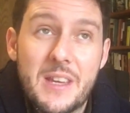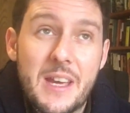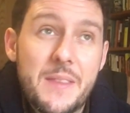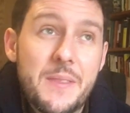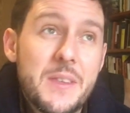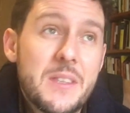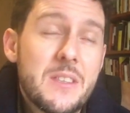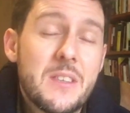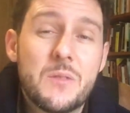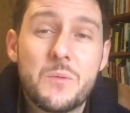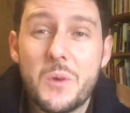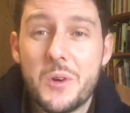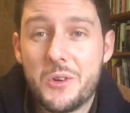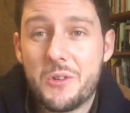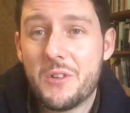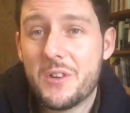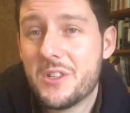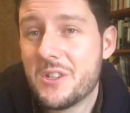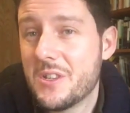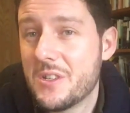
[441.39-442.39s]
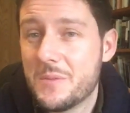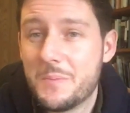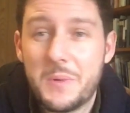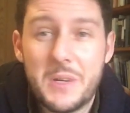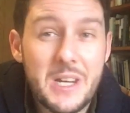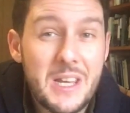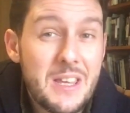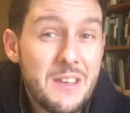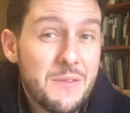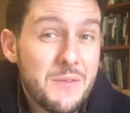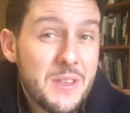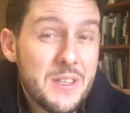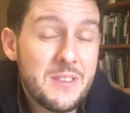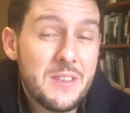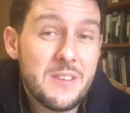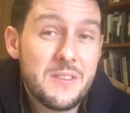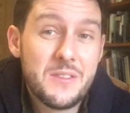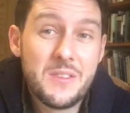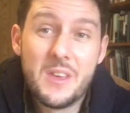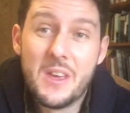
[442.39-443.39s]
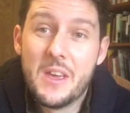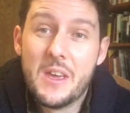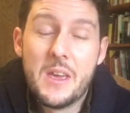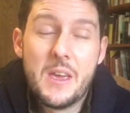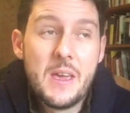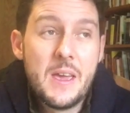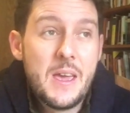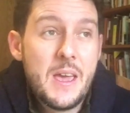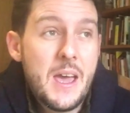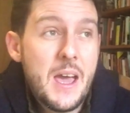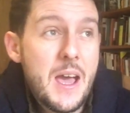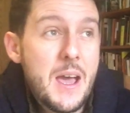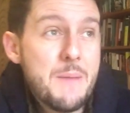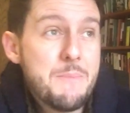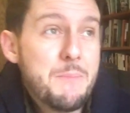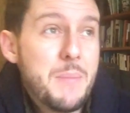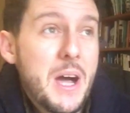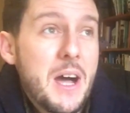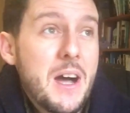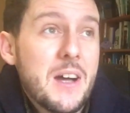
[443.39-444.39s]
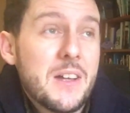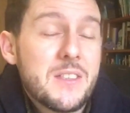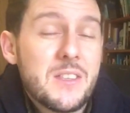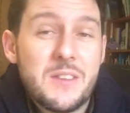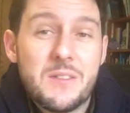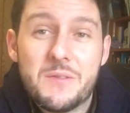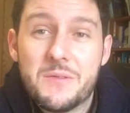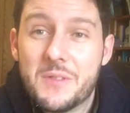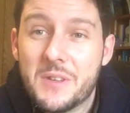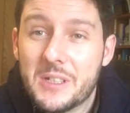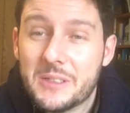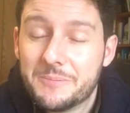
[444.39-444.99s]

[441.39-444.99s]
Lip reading: And this is what Christians believe. This is part of